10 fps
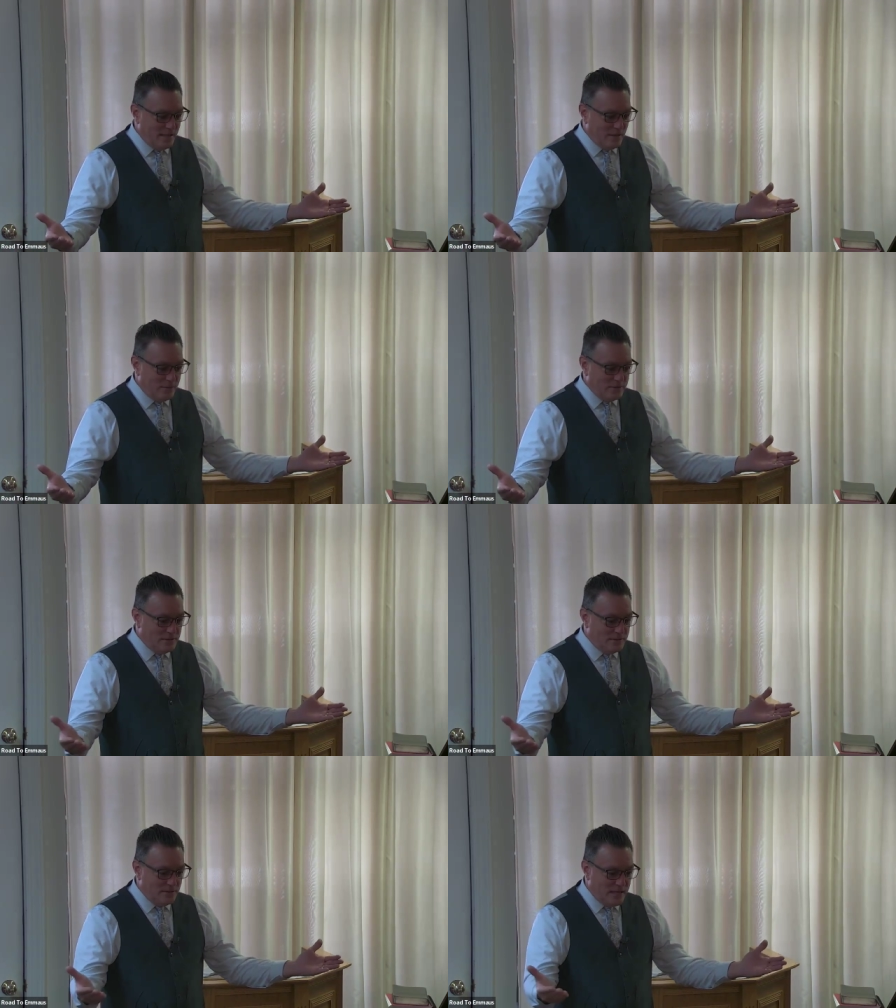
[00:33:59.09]
And the Lord
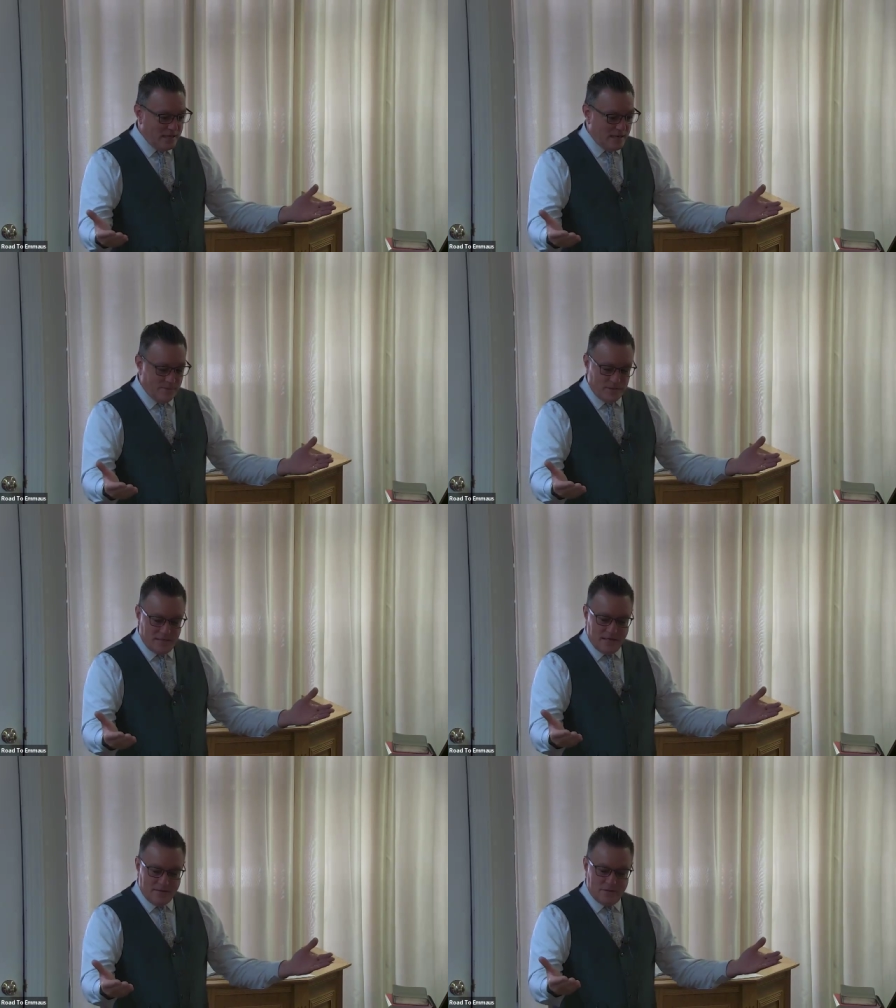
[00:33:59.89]
says, okay, now I'm
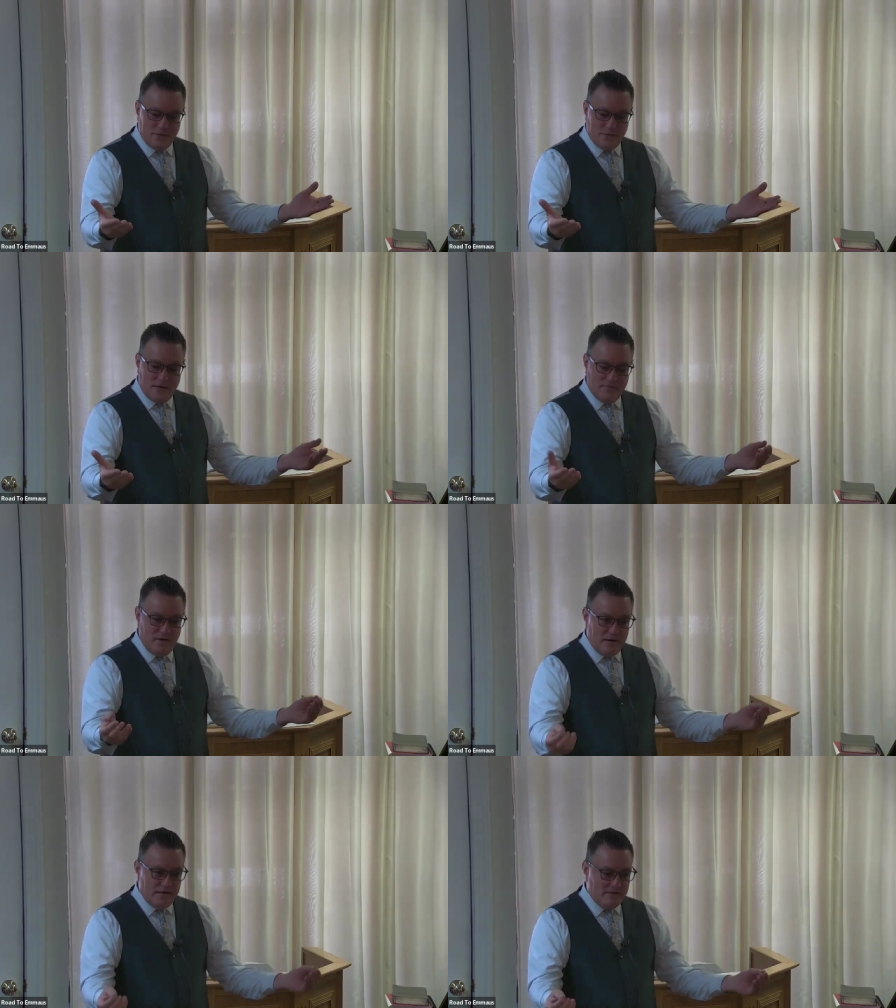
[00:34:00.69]
going to take two that are
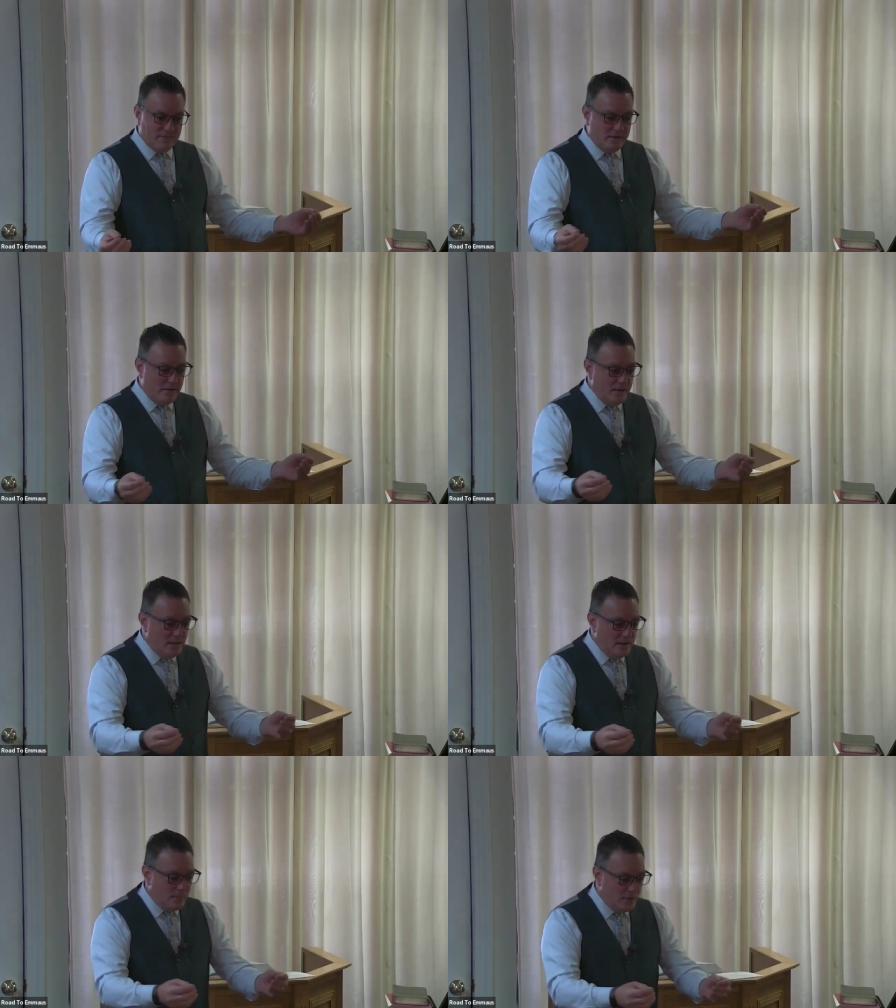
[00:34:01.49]
very different,
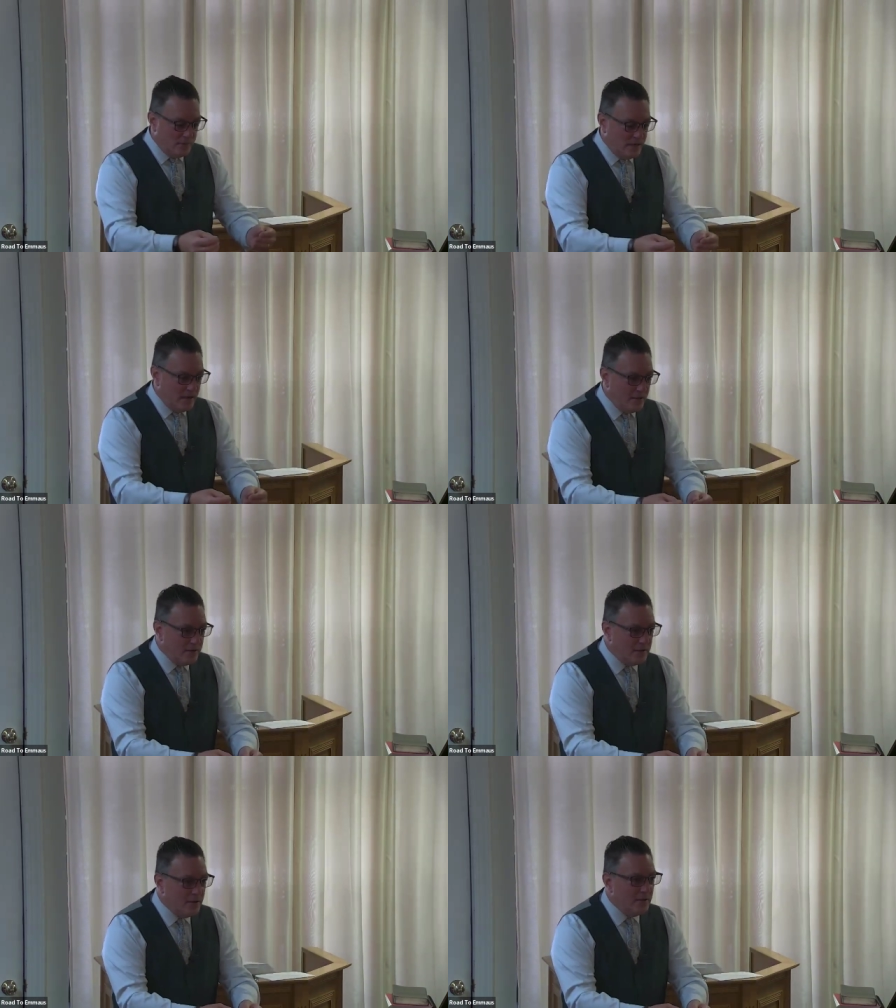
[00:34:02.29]
put them
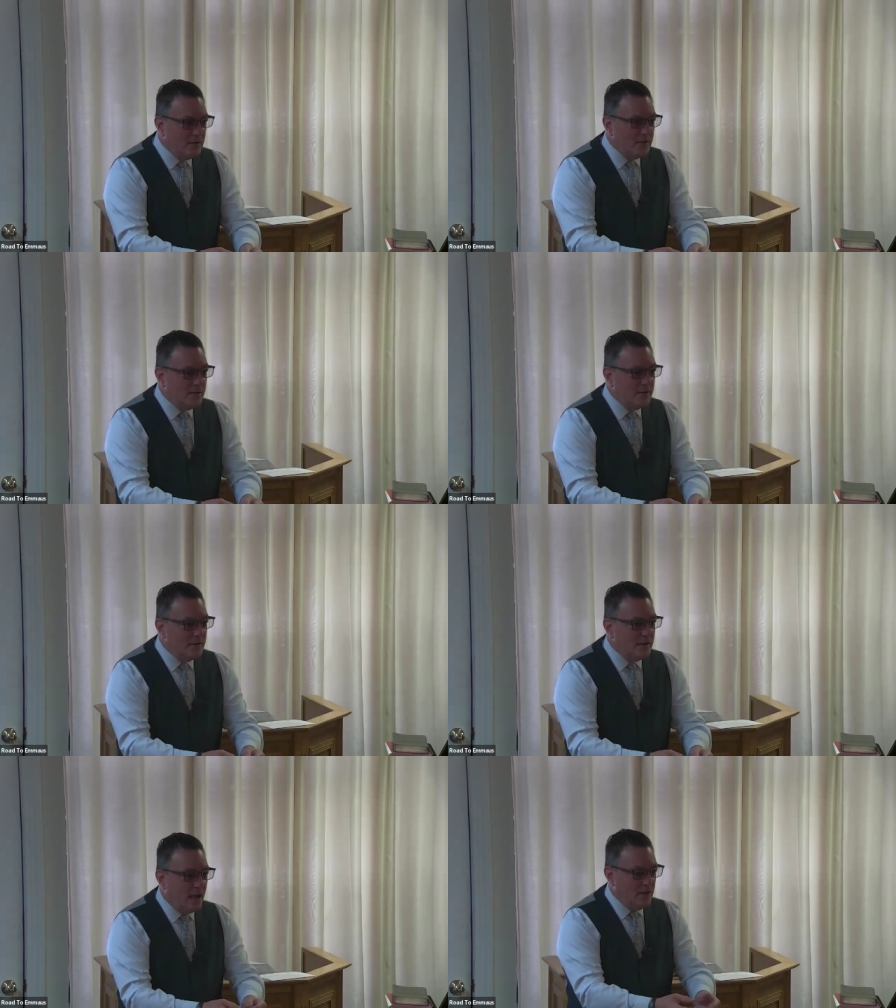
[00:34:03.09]
together,
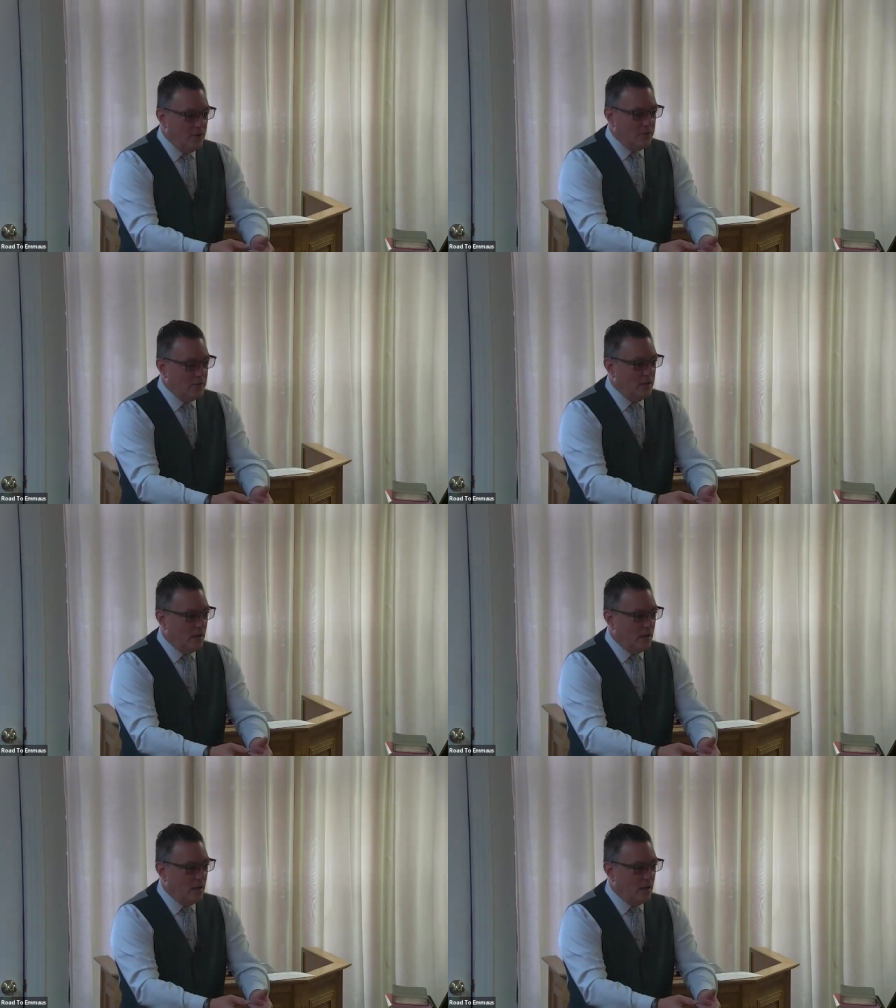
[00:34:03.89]
and you two